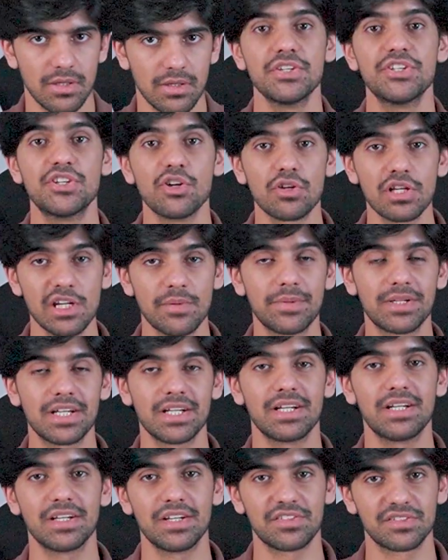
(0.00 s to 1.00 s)
Your
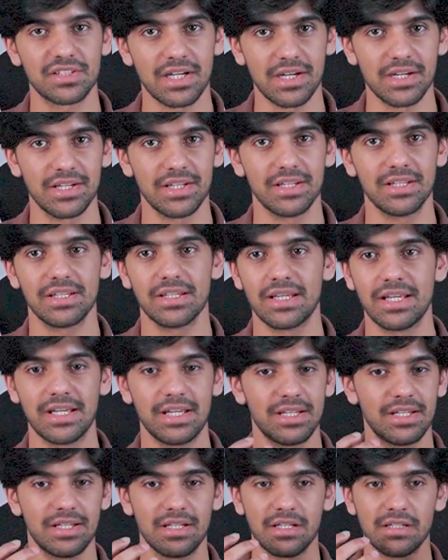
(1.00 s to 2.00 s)
limited understanding
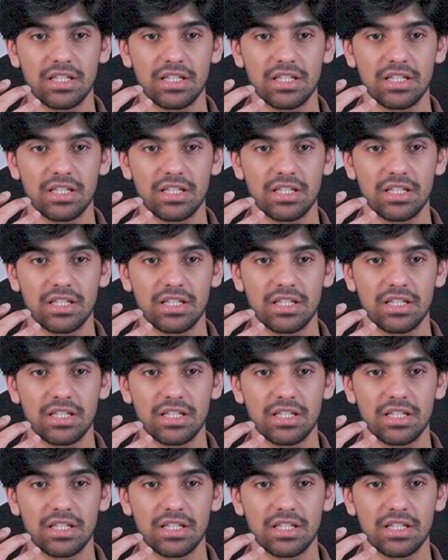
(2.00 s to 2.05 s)
in